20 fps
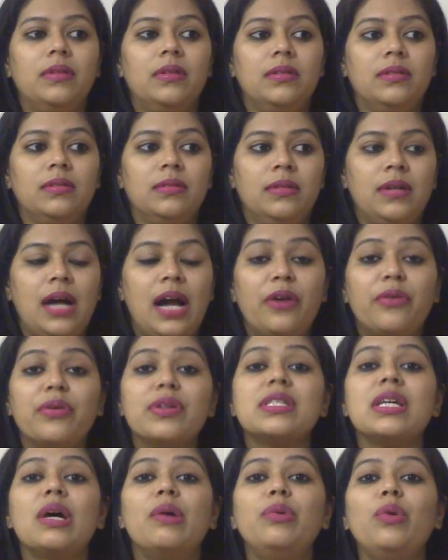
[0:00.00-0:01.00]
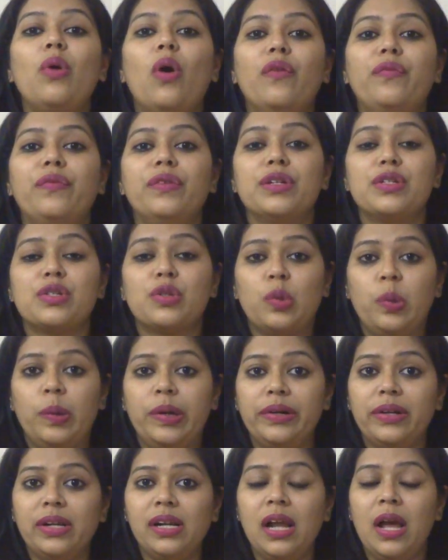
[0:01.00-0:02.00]
uh, ultrasound of a
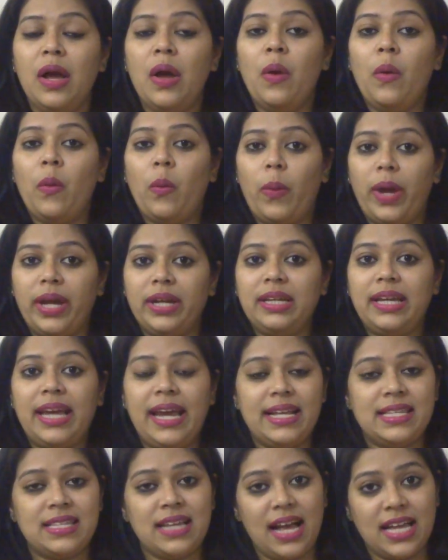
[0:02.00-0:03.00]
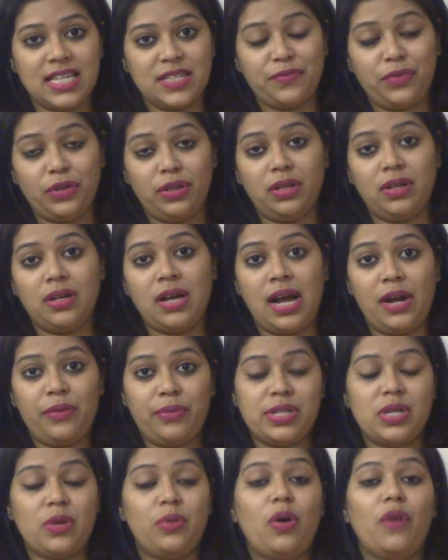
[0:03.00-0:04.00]
squirrel when Kate's asked for the
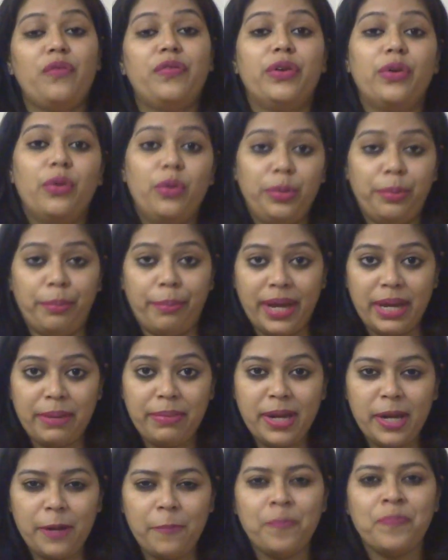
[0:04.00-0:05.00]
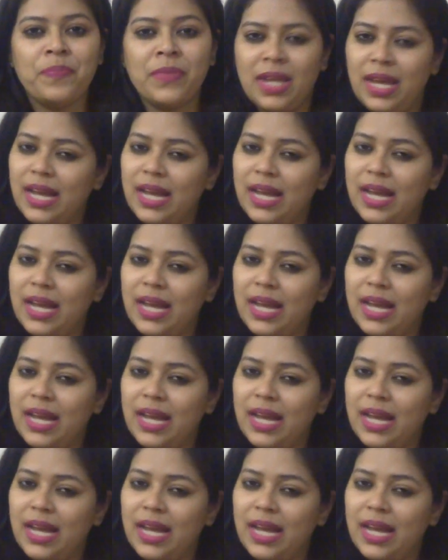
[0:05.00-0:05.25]
ultrasound of her own baby.